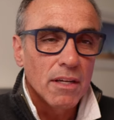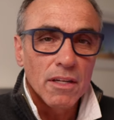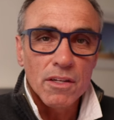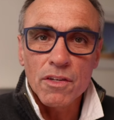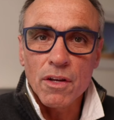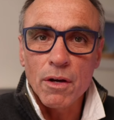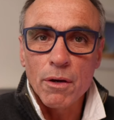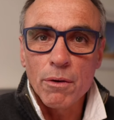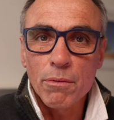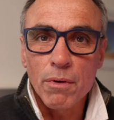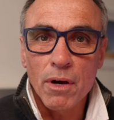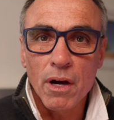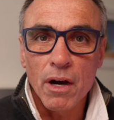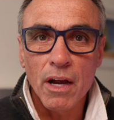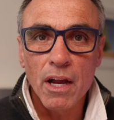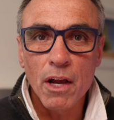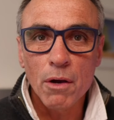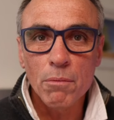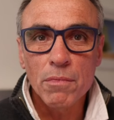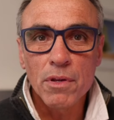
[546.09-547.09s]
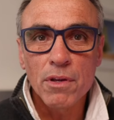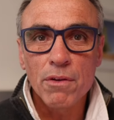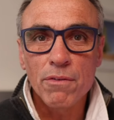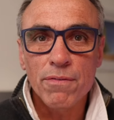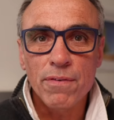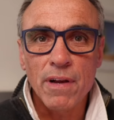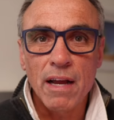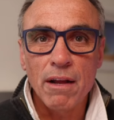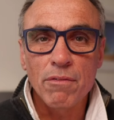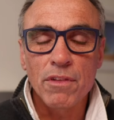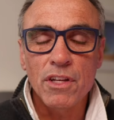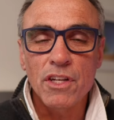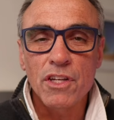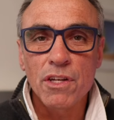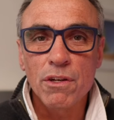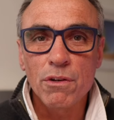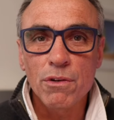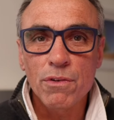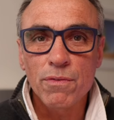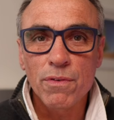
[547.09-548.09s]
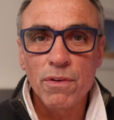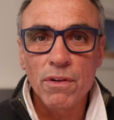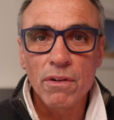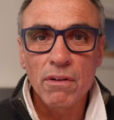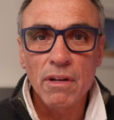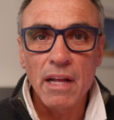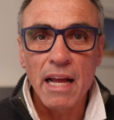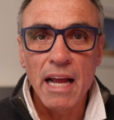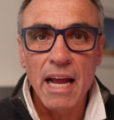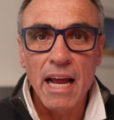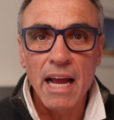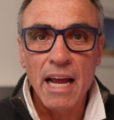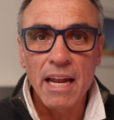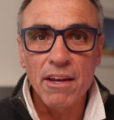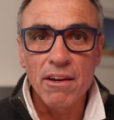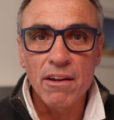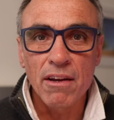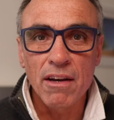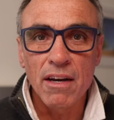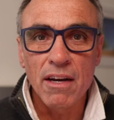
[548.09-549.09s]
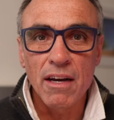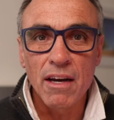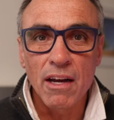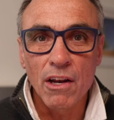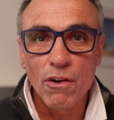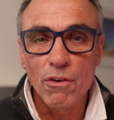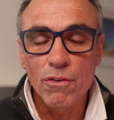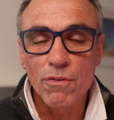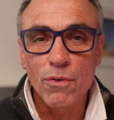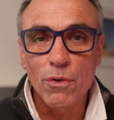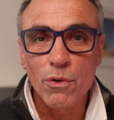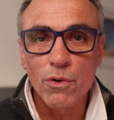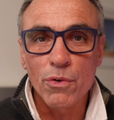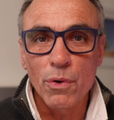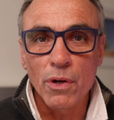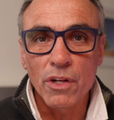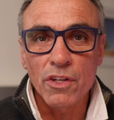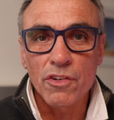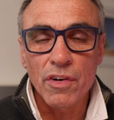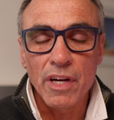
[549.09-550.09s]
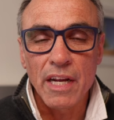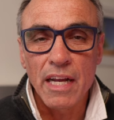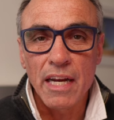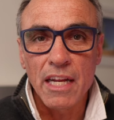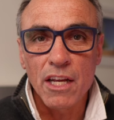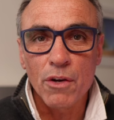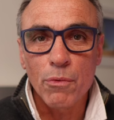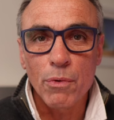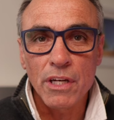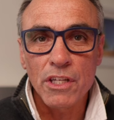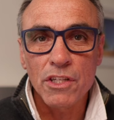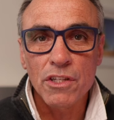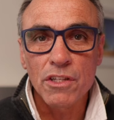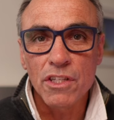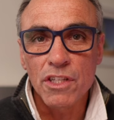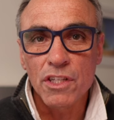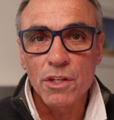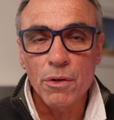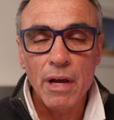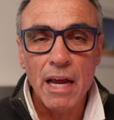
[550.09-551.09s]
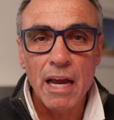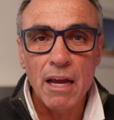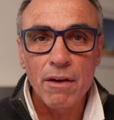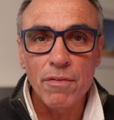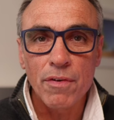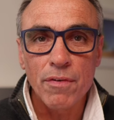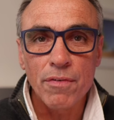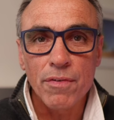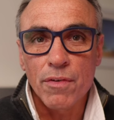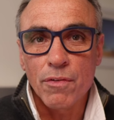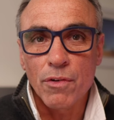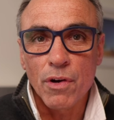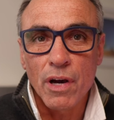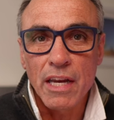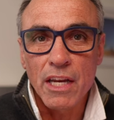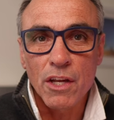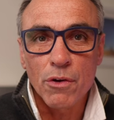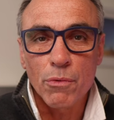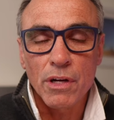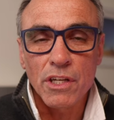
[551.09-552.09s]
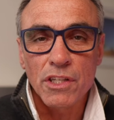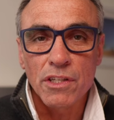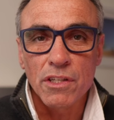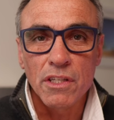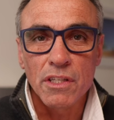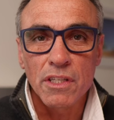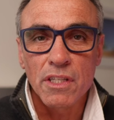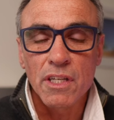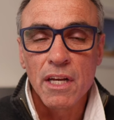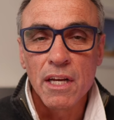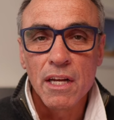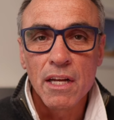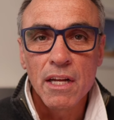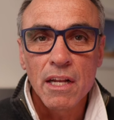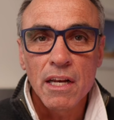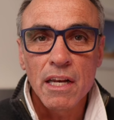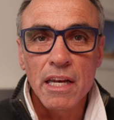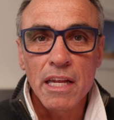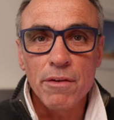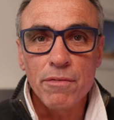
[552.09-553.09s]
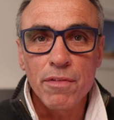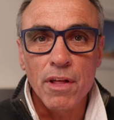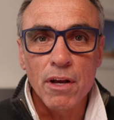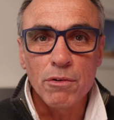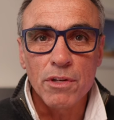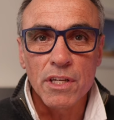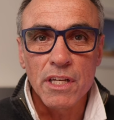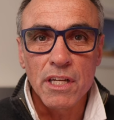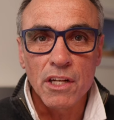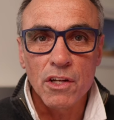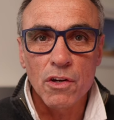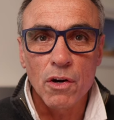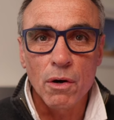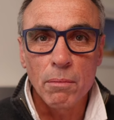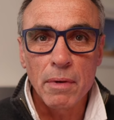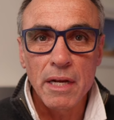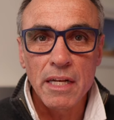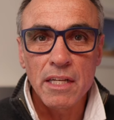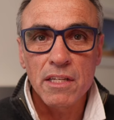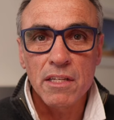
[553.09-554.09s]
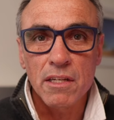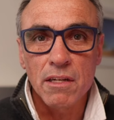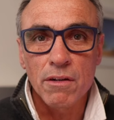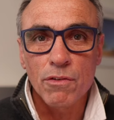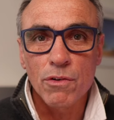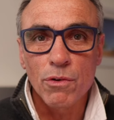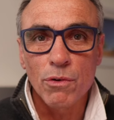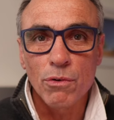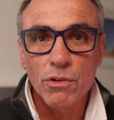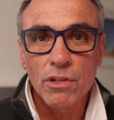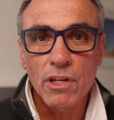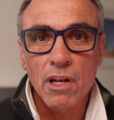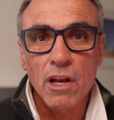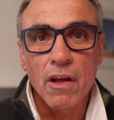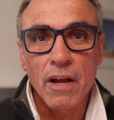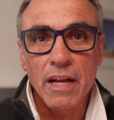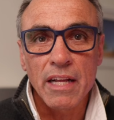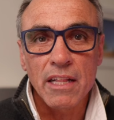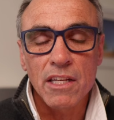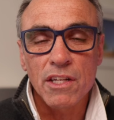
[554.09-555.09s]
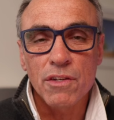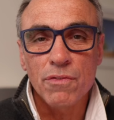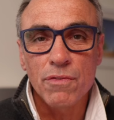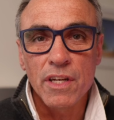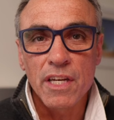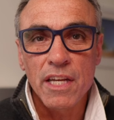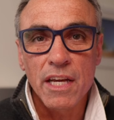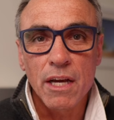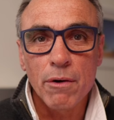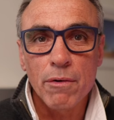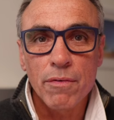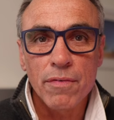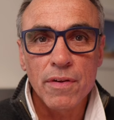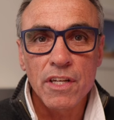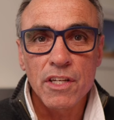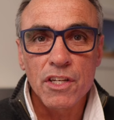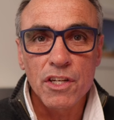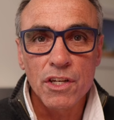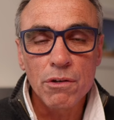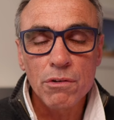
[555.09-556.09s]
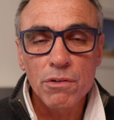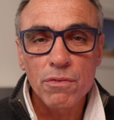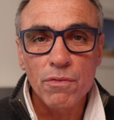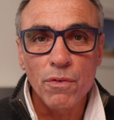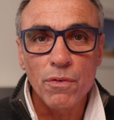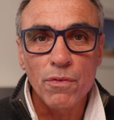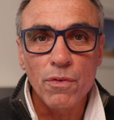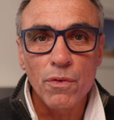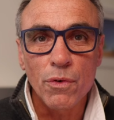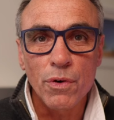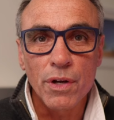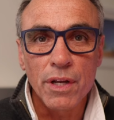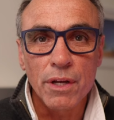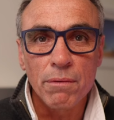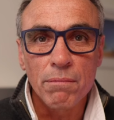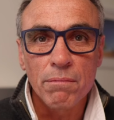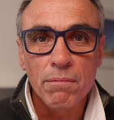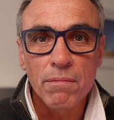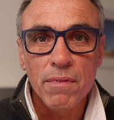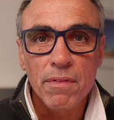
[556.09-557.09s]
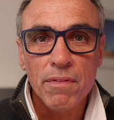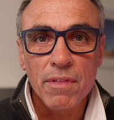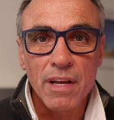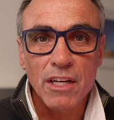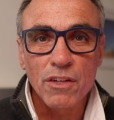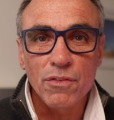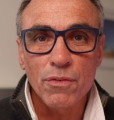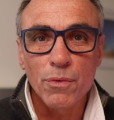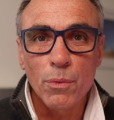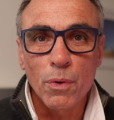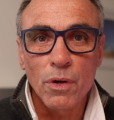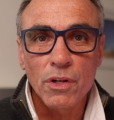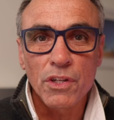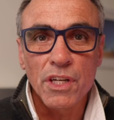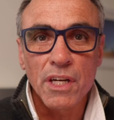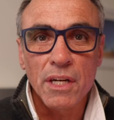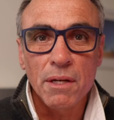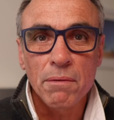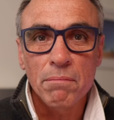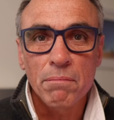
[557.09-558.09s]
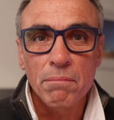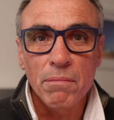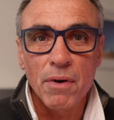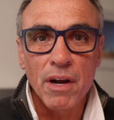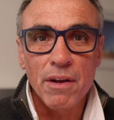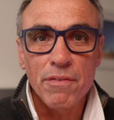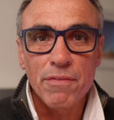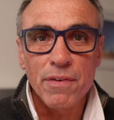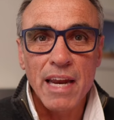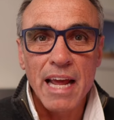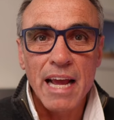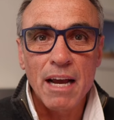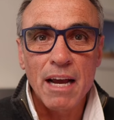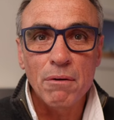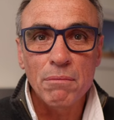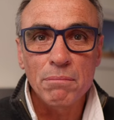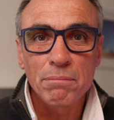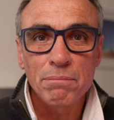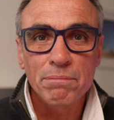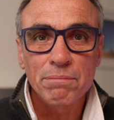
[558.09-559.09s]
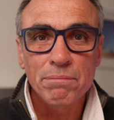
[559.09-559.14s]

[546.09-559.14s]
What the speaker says: So I hope you found this useful, and I look forward to answering any questions you have. If you've got any questions, leave those in the comments. And of course, like this video if it's useful for you. Thanks for watching. Bye for now.